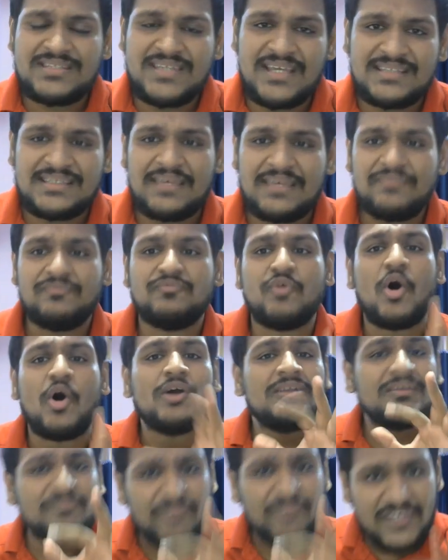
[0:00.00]
exam for
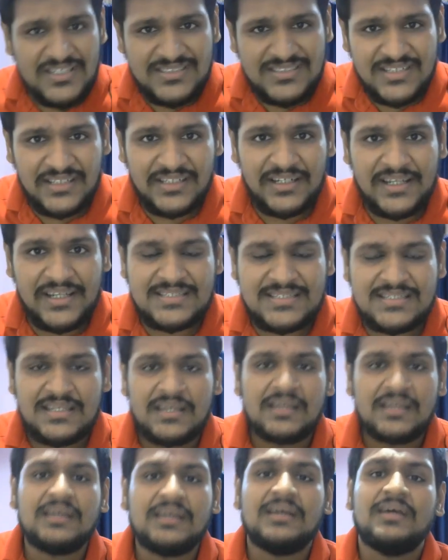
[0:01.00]
the first 30 days,
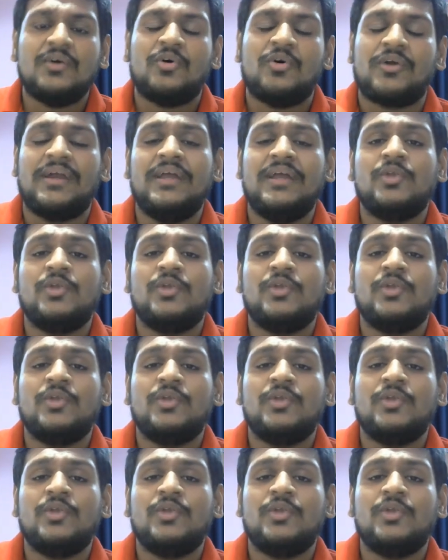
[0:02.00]
okay.